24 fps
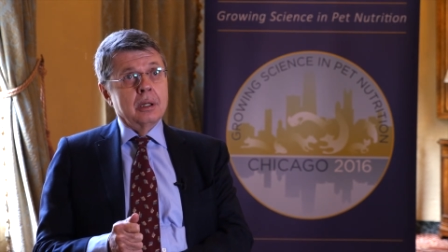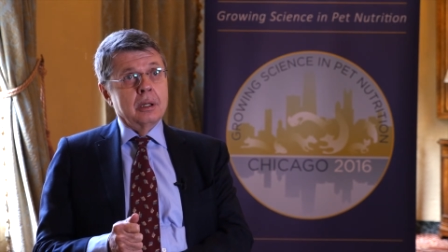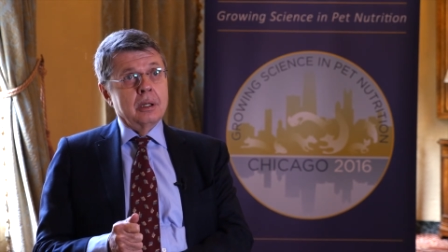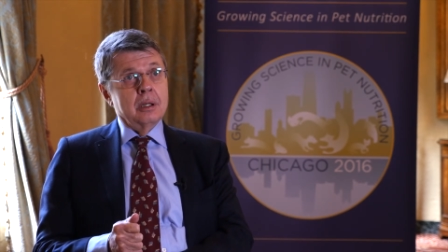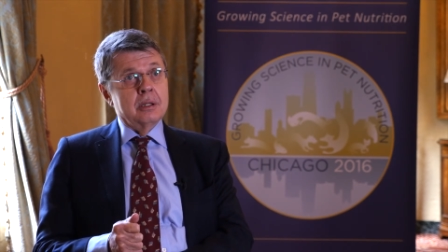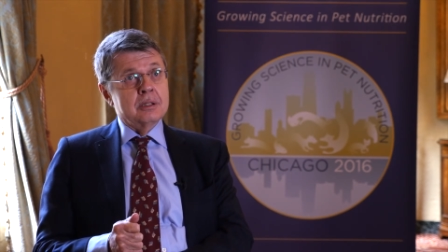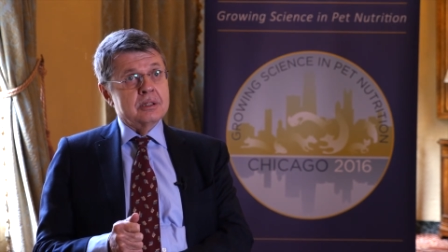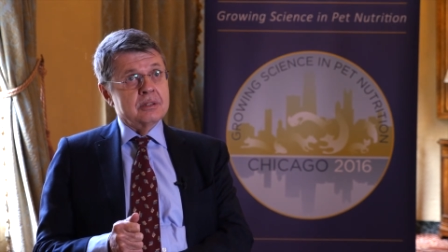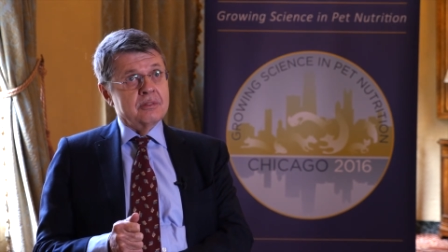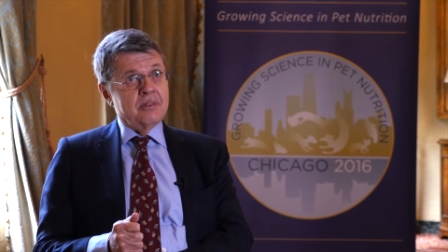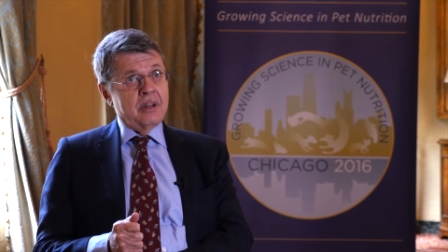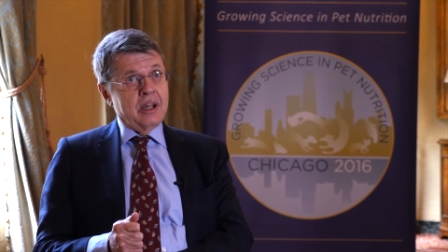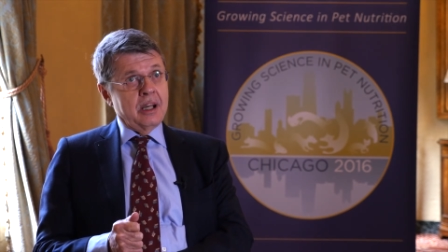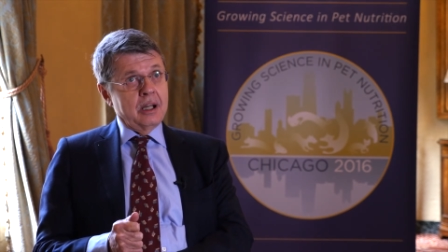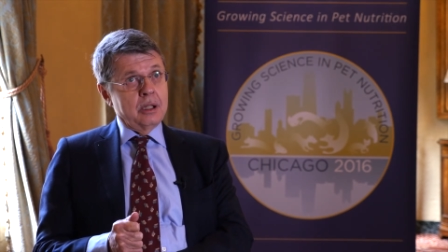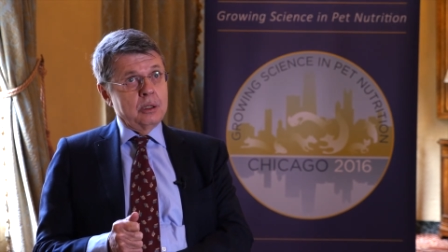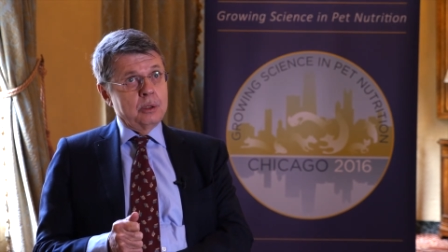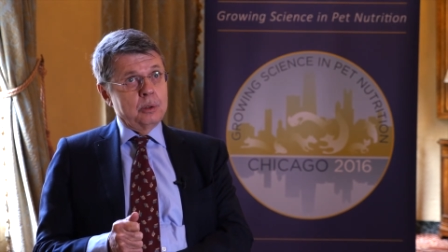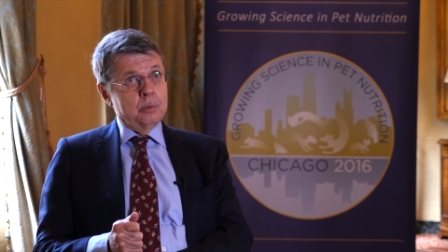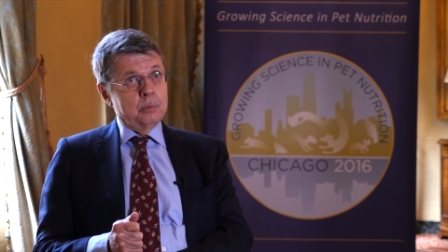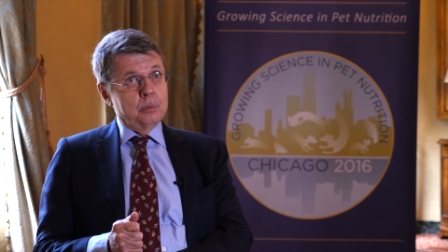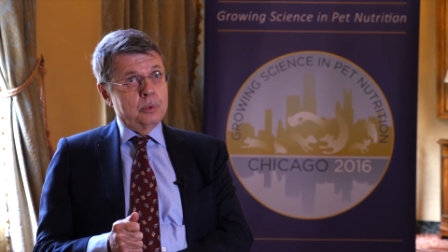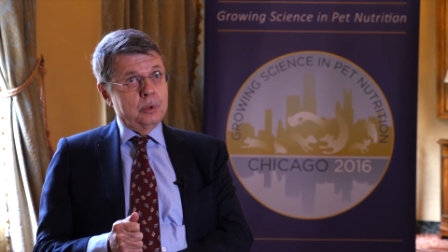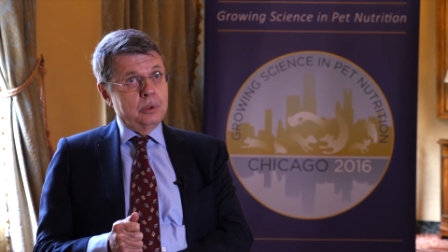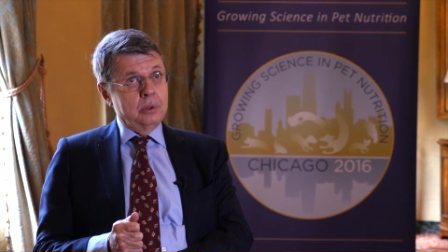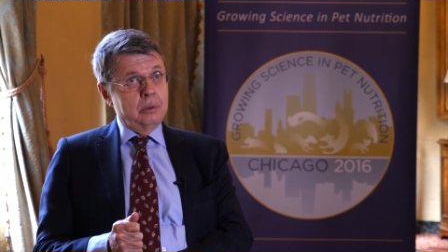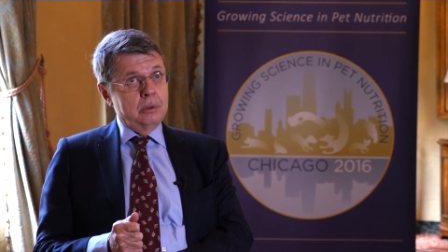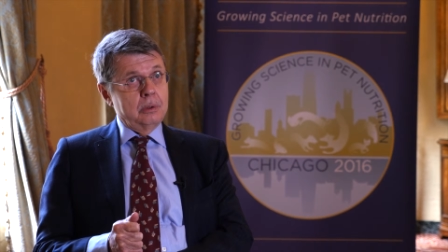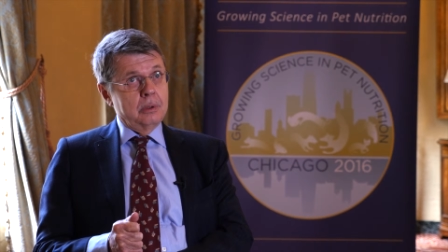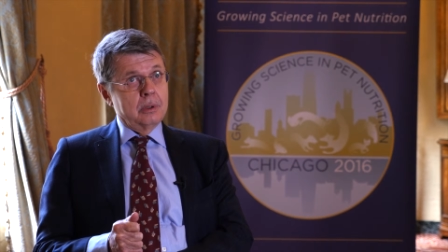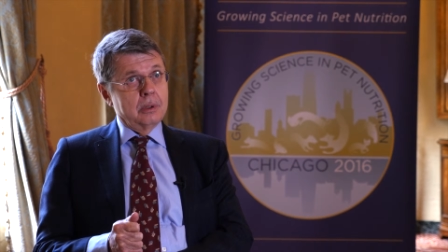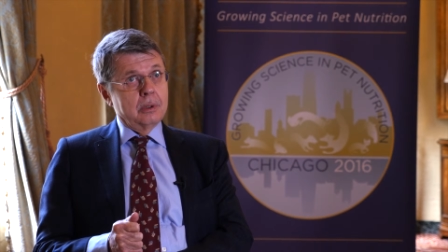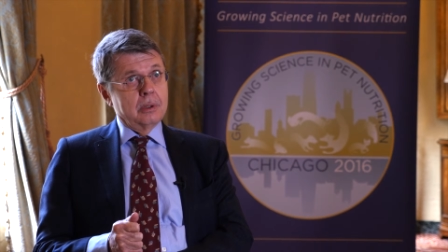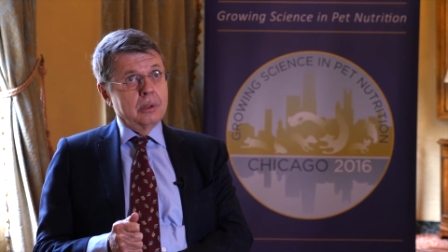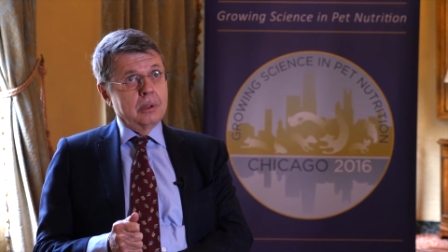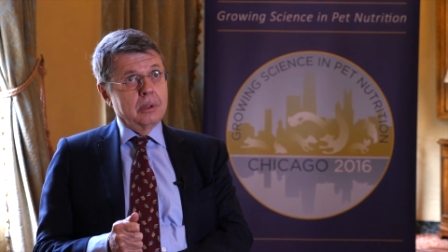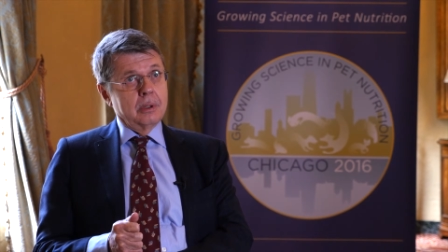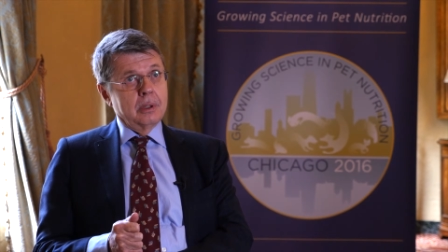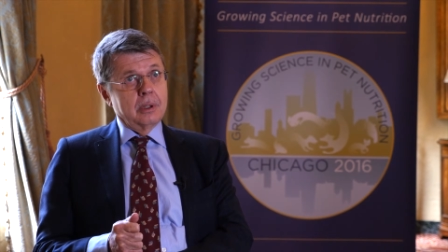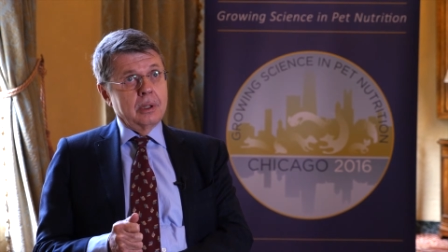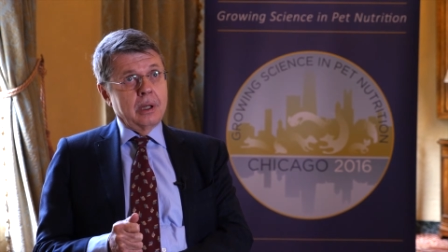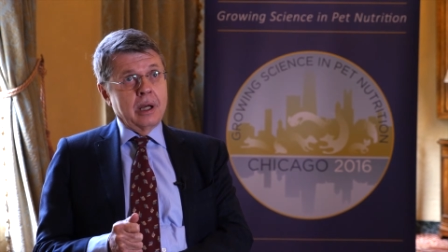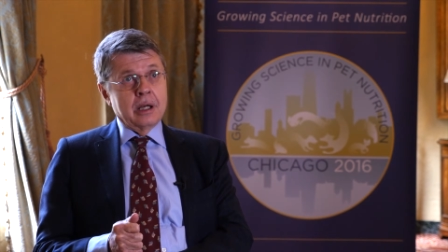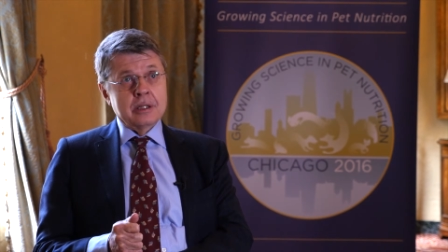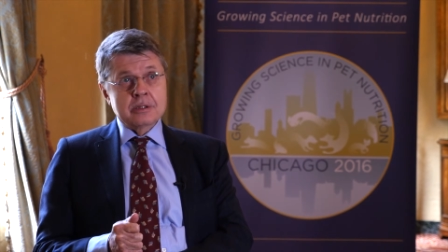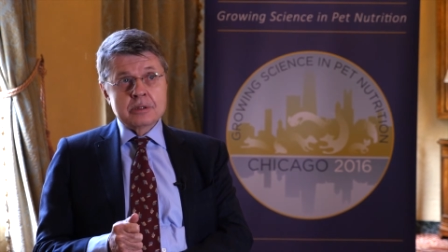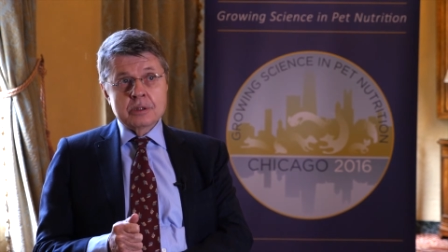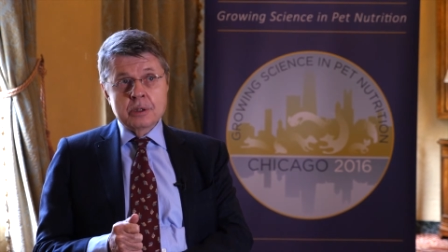is valuable,
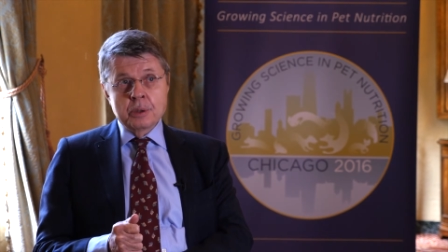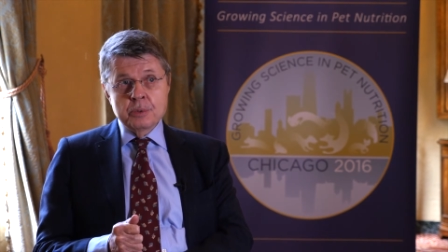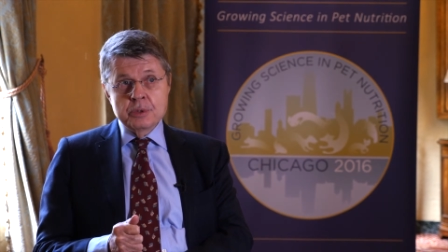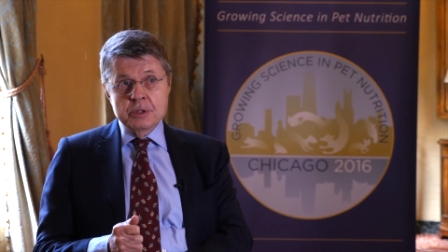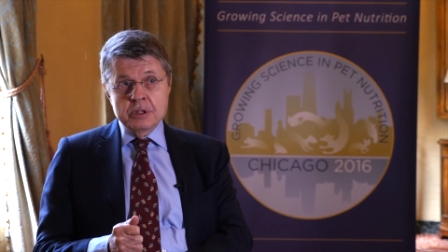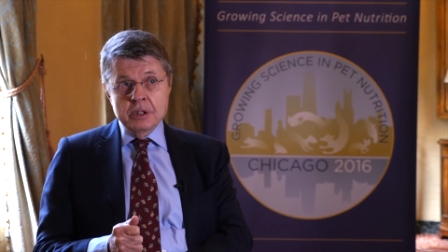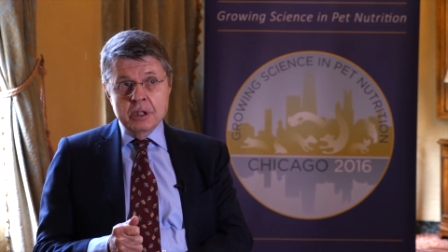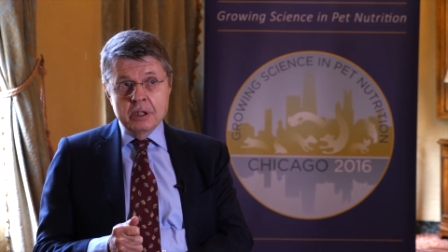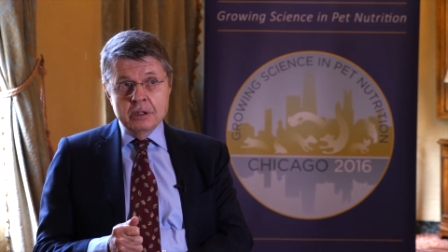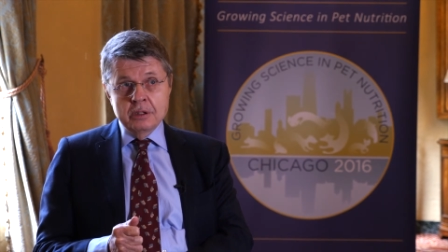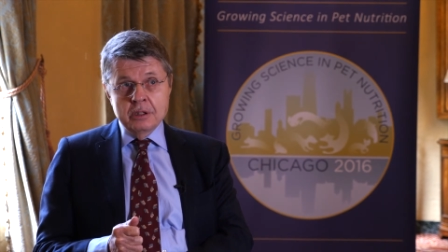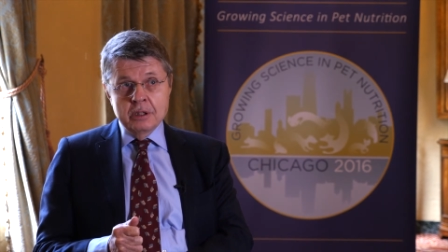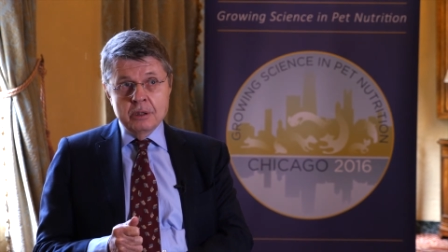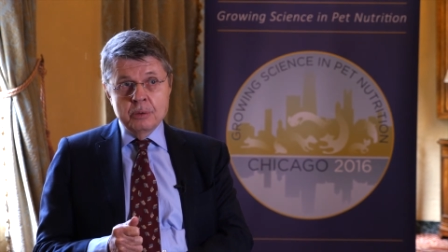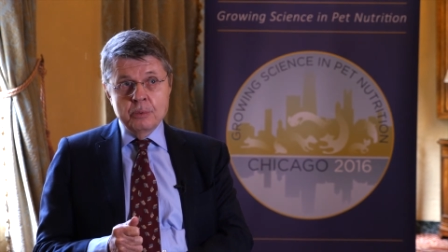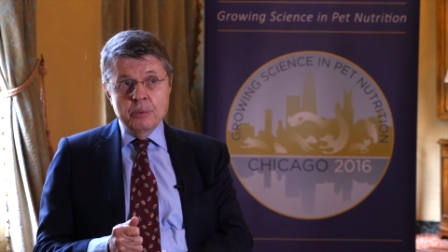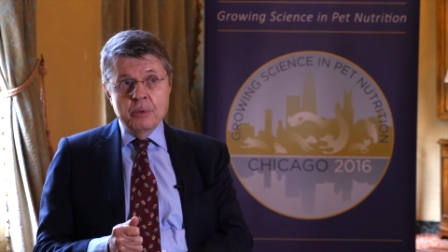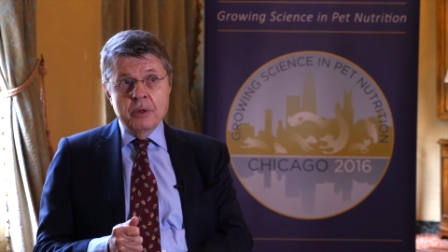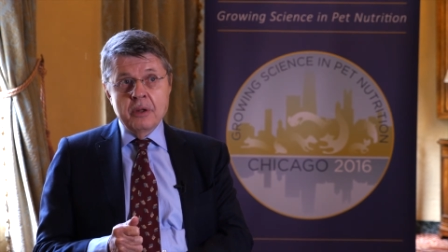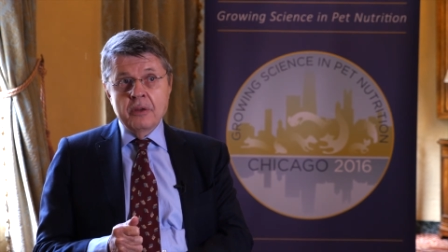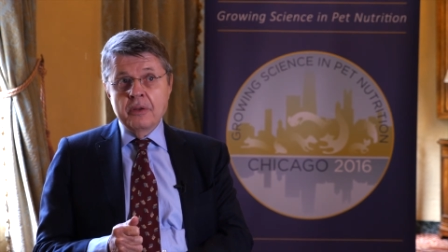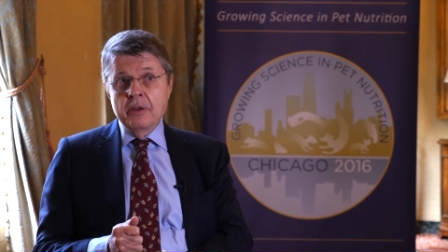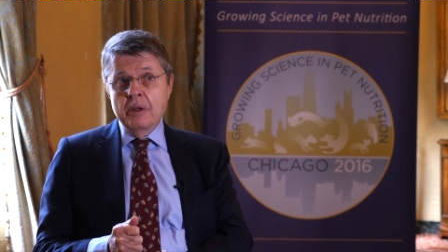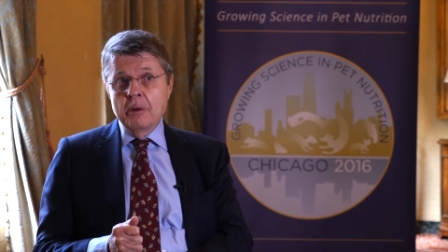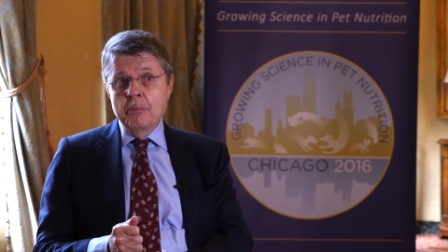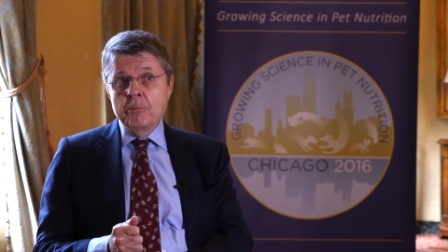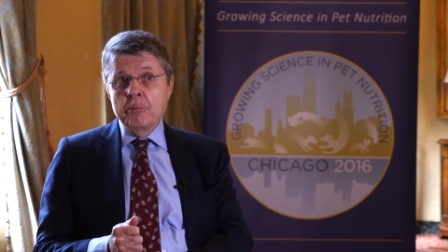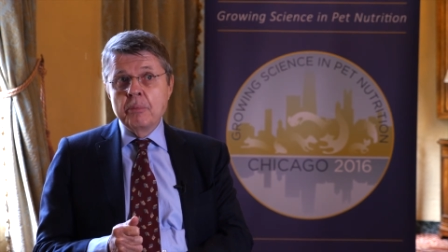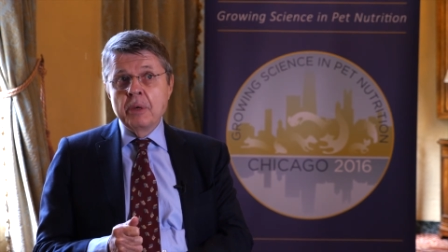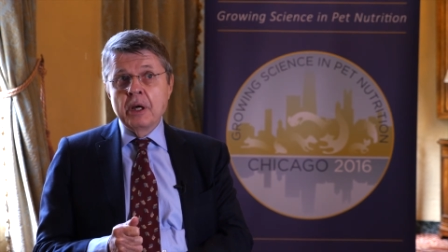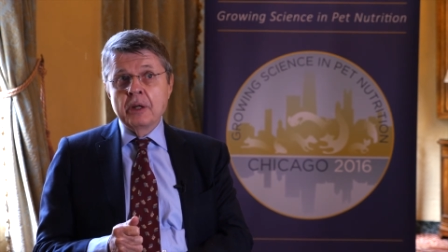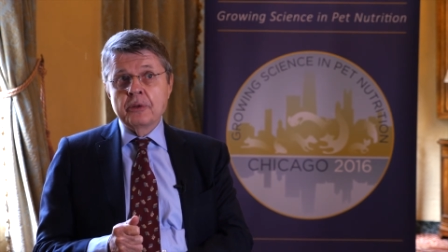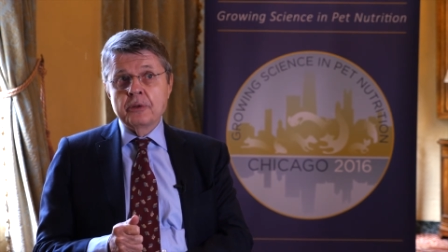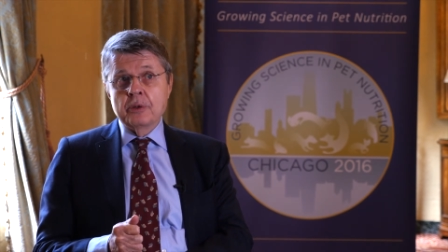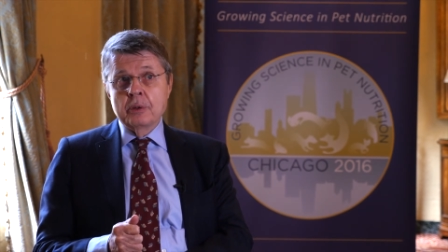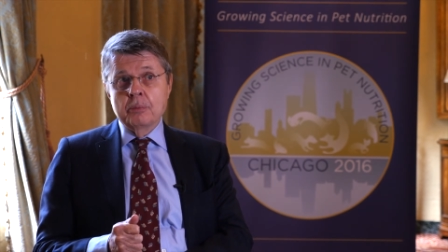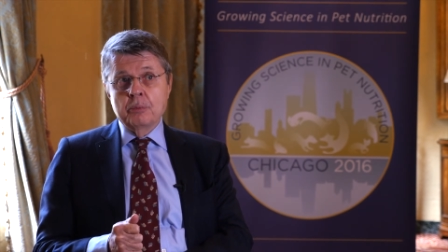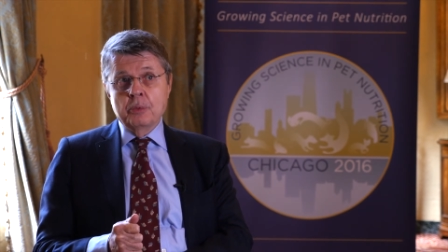associated with better,